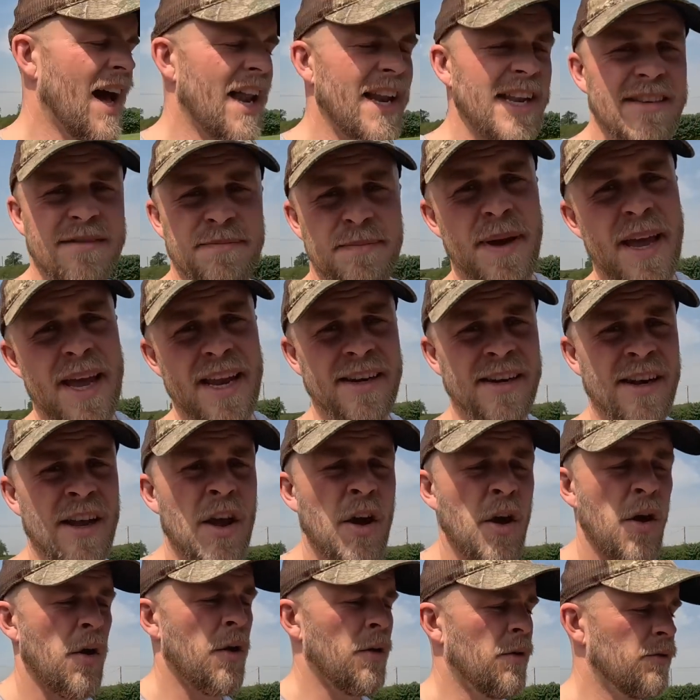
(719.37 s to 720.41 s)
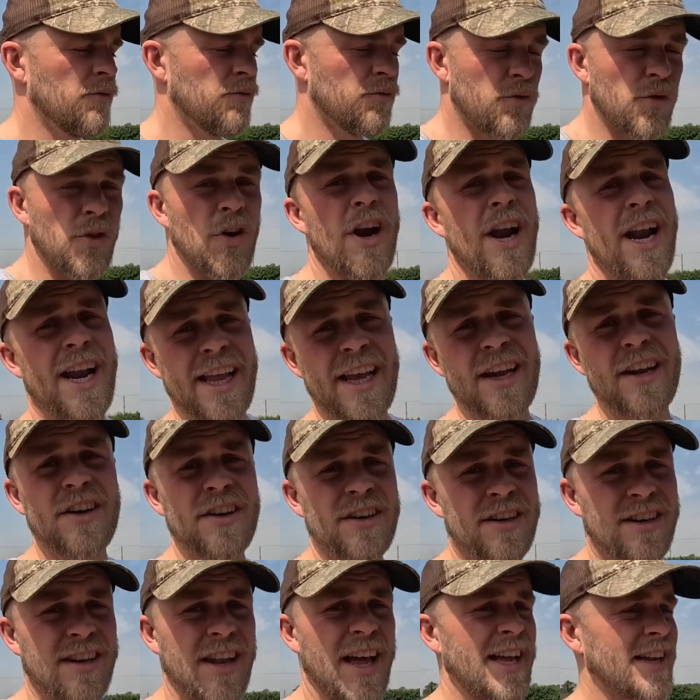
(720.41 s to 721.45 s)
And it's been really
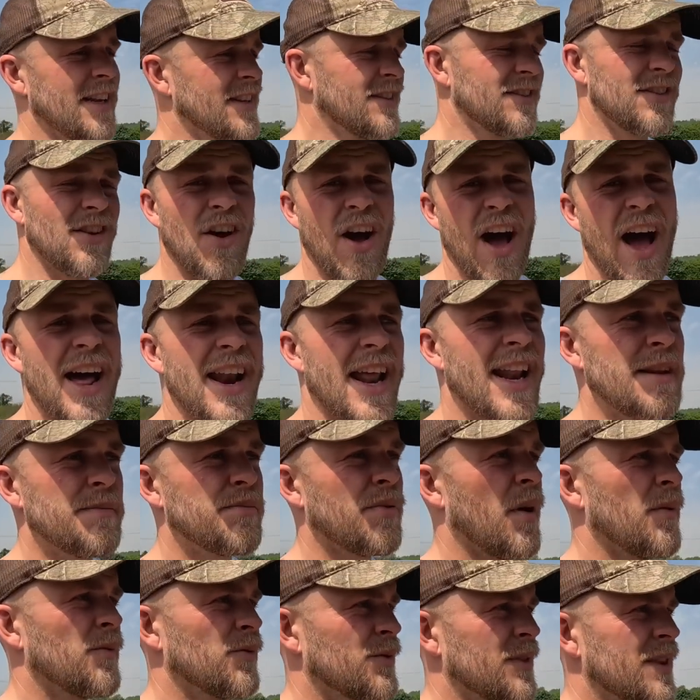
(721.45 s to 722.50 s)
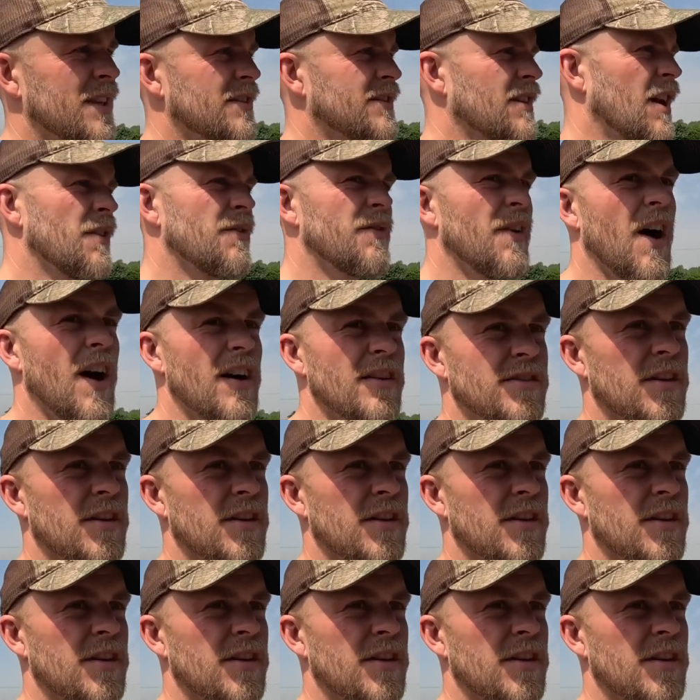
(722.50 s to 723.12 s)
good, like not had any problems with it so far.